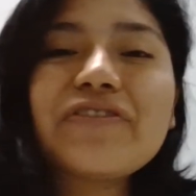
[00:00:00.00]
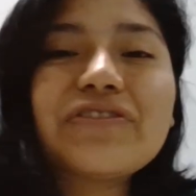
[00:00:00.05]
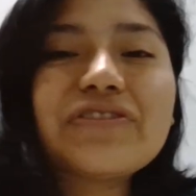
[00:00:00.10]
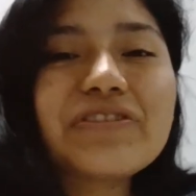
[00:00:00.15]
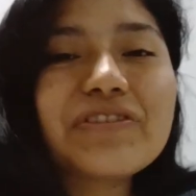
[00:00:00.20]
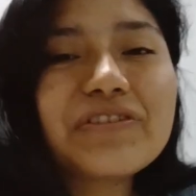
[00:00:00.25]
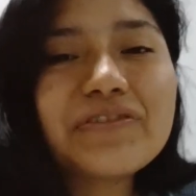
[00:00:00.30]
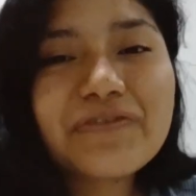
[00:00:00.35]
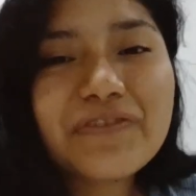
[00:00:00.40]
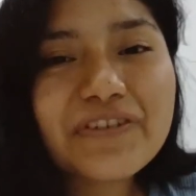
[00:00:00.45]

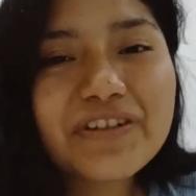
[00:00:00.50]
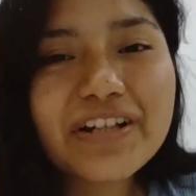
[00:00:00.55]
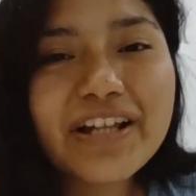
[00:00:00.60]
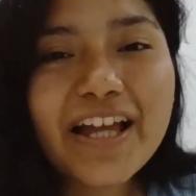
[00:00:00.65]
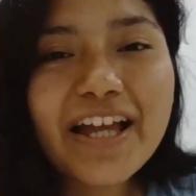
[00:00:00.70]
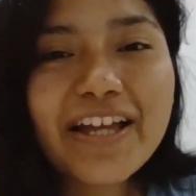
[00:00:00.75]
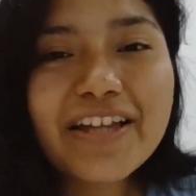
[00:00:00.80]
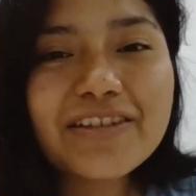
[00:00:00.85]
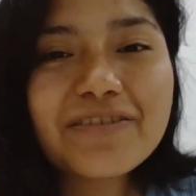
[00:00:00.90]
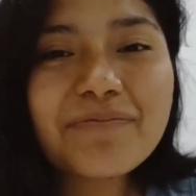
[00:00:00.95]
So for
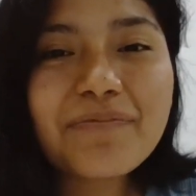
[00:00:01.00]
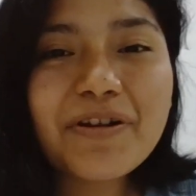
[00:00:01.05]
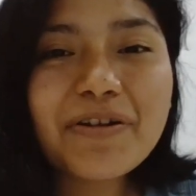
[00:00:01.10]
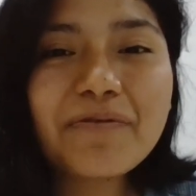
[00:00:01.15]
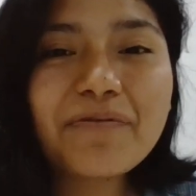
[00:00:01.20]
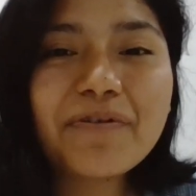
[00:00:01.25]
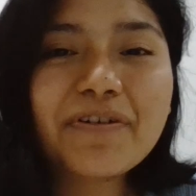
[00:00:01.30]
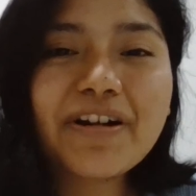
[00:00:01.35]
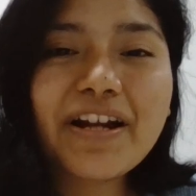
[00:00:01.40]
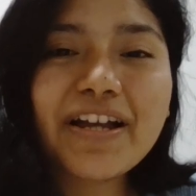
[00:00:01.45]
that,
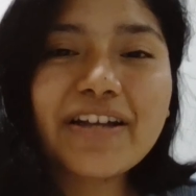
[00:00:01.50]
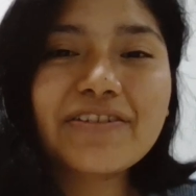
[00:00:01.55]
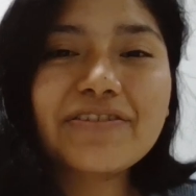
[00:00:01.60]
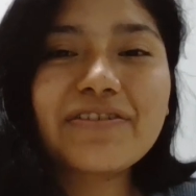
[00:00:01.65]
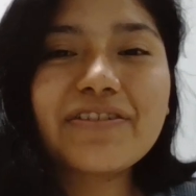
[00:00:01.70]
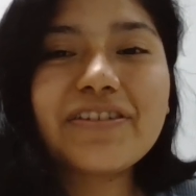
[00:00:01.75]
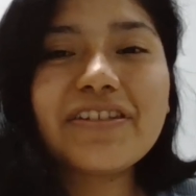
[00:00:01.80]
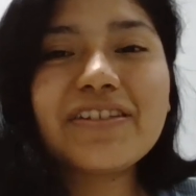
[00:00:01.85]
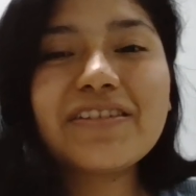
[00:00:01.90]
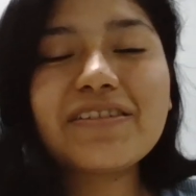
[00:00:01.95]
my work
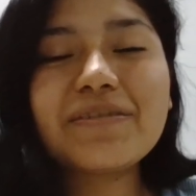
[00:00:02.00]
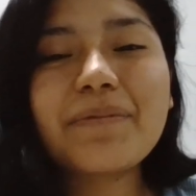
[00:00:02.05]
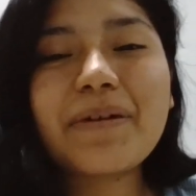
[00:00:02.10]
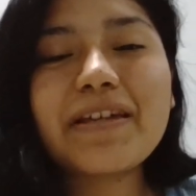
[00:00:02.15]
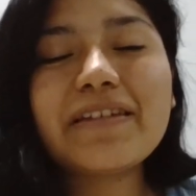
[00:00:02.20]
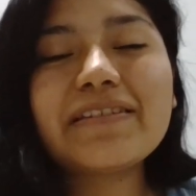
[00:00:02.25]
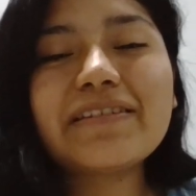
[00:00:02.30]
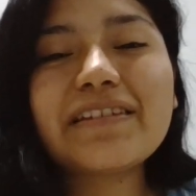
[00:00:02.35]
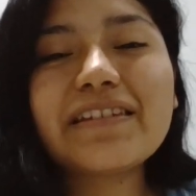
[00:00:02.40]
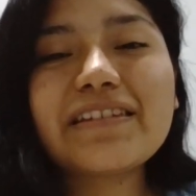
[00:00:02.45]
actually is
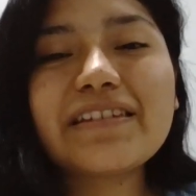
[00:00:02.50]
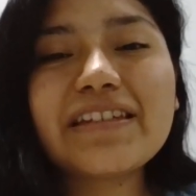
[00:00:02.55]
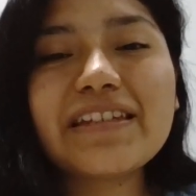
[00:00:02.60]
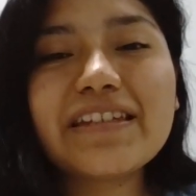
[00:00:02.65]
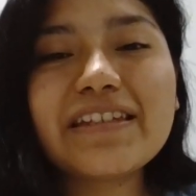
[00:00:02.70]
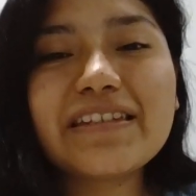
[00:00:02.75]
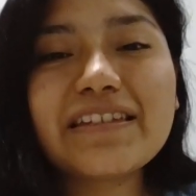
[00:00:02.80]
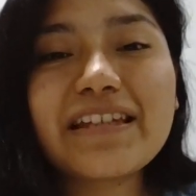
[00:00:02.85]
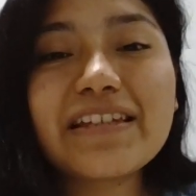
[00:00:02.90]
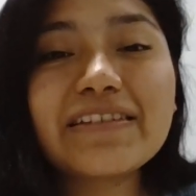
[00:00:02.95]
based
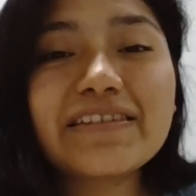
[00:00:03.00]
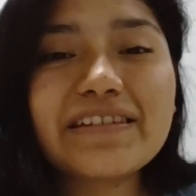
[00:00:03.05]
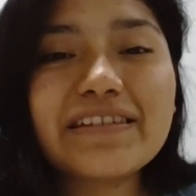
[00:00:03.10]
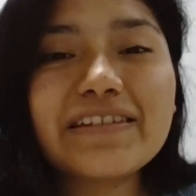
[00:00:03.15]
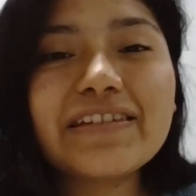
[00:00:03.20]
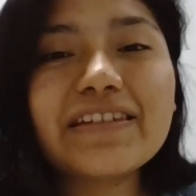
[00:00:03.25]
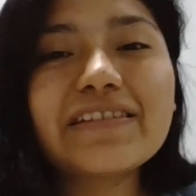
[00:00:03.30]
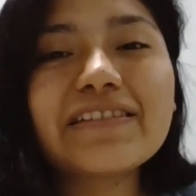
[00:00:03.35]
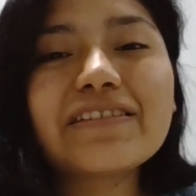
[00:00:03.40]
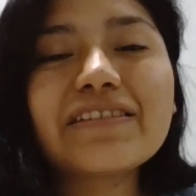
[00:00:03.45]
in the
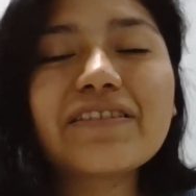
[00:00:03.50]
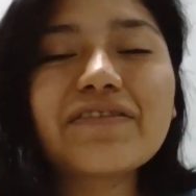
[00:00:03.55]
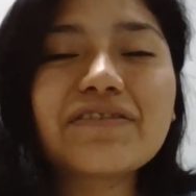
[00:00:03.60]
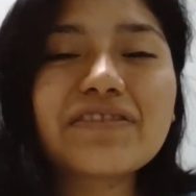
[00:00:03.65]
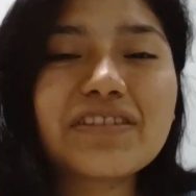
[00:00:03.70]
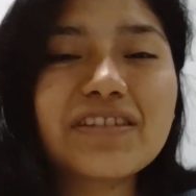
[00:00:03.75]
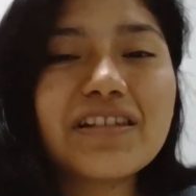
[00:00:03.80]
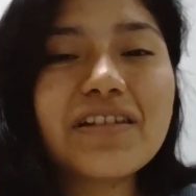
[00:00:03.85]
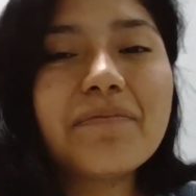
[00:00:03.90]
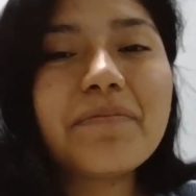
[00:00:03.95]
synthesis of
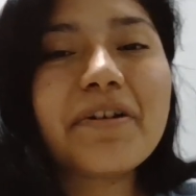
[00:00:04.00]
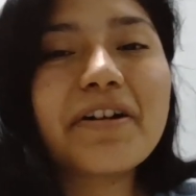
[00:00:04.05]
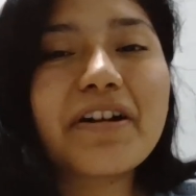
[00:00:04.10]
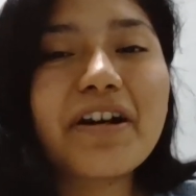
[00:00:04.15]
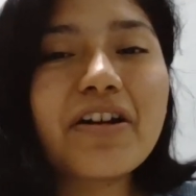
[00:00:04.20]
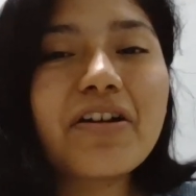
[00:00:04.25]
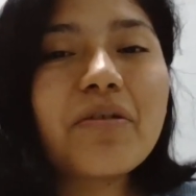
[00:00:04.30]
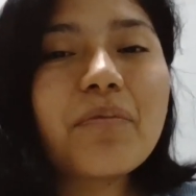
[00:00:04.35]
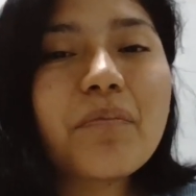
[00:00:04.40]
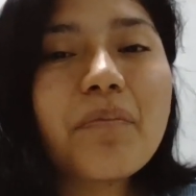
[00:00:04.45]
silver
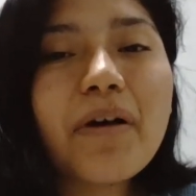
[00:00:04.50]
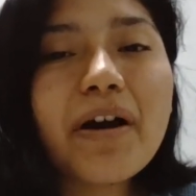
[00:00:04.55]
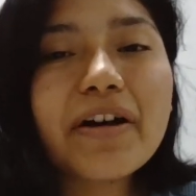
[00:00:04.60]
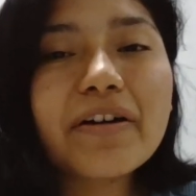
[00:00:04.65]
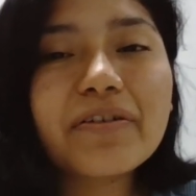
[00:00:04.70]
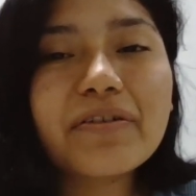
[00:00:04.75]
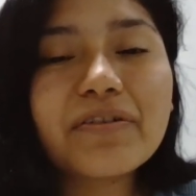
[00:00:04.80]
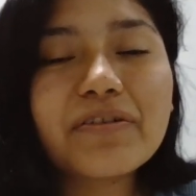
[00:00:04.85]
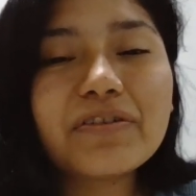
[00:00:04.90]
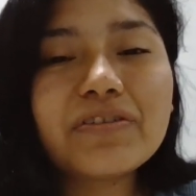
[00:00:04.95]

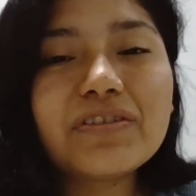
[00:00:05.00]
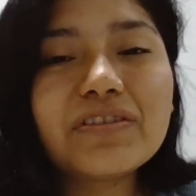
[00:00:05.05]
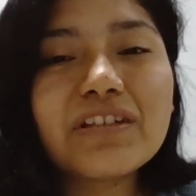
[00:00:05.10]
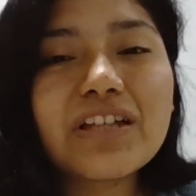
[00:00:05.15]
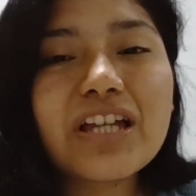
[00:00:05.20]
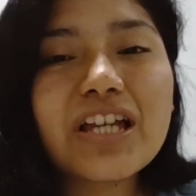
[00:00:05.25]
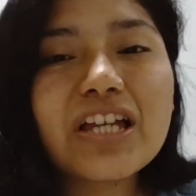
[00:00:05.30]
nanoparticles